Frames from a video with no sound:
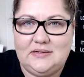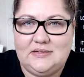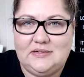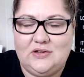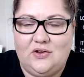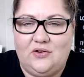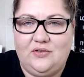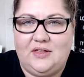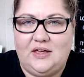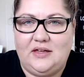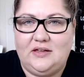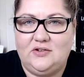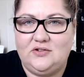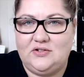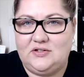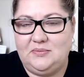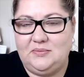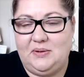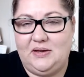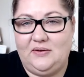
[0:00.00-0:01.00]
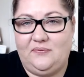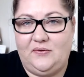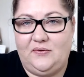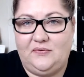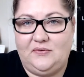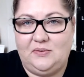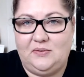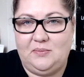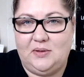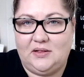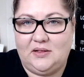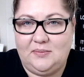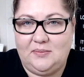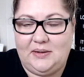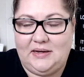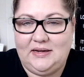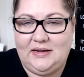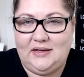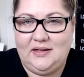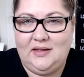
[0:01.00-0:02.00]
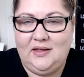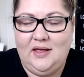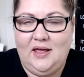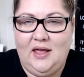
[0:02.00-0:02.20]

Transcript: so that used to be a 50mm.